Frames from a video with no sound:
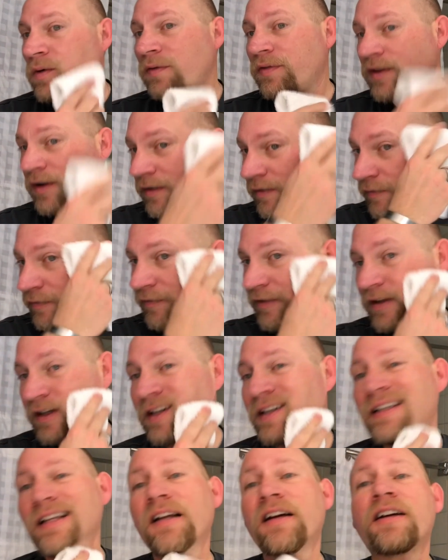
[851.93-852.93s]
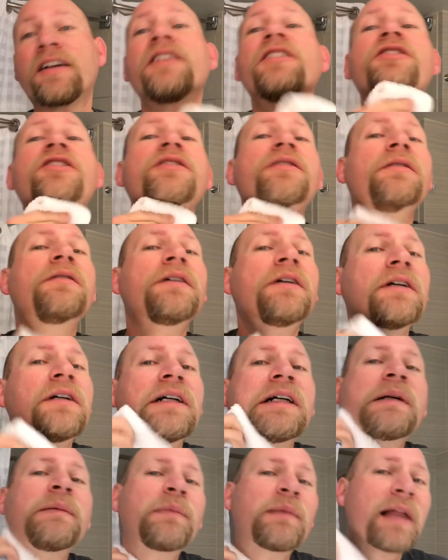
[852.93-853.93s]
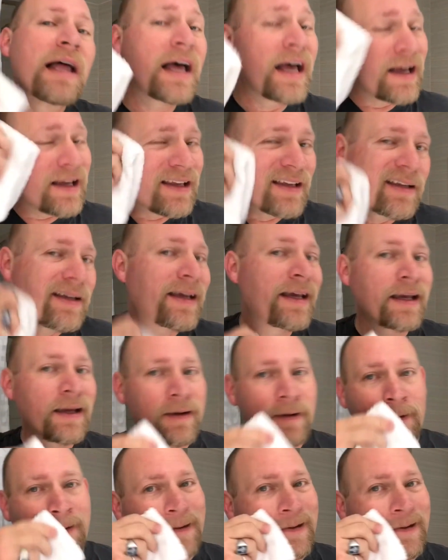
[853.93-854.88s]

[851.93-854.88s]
They're very large, black, and